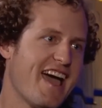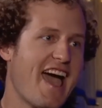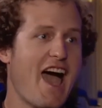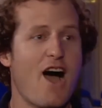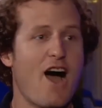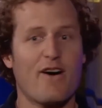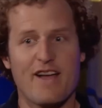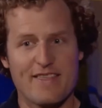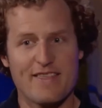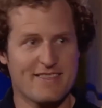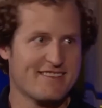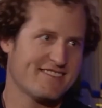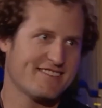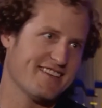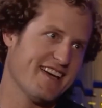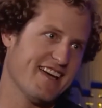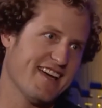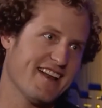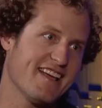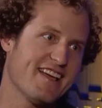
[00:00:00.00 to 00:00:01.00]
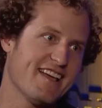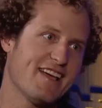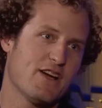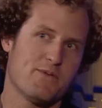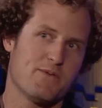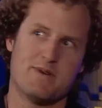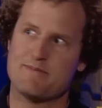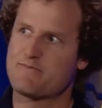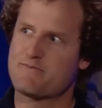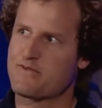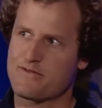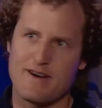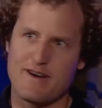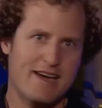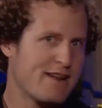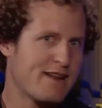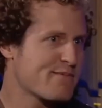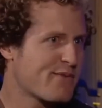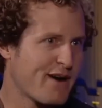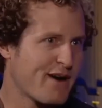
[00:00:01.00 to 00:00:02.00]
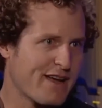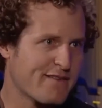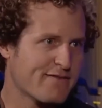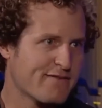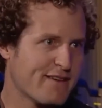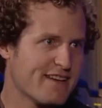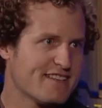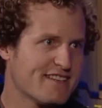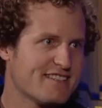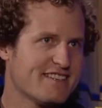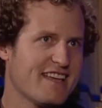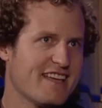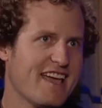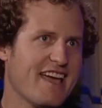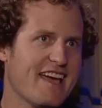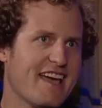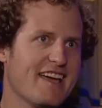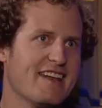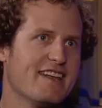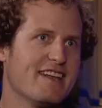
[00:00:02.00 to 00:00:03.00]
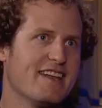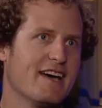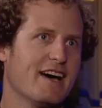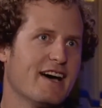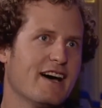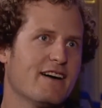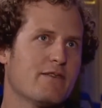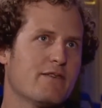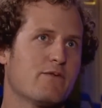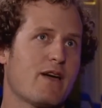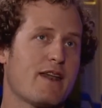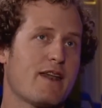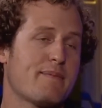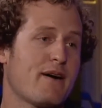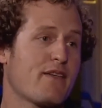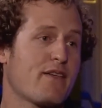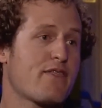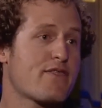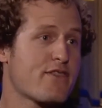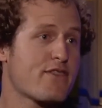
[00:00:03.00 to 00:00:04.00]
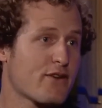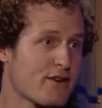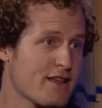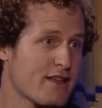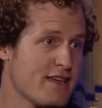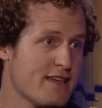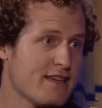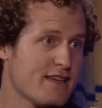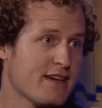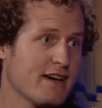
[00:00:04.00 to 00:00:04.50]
Out at the site, we provided breakfast, and we had about 30